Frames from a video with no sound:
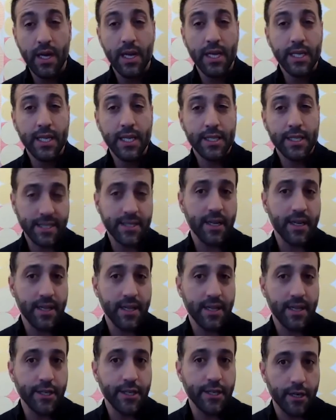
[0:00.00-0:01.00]
especially
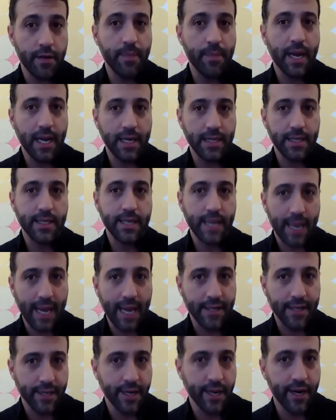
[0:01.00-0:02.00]
this year because it's
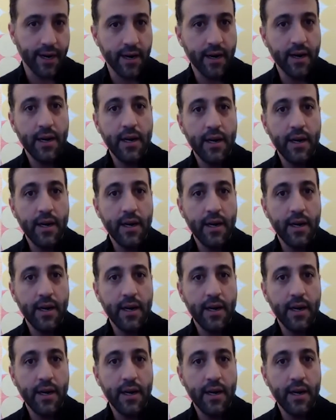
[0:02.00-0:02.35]
election year.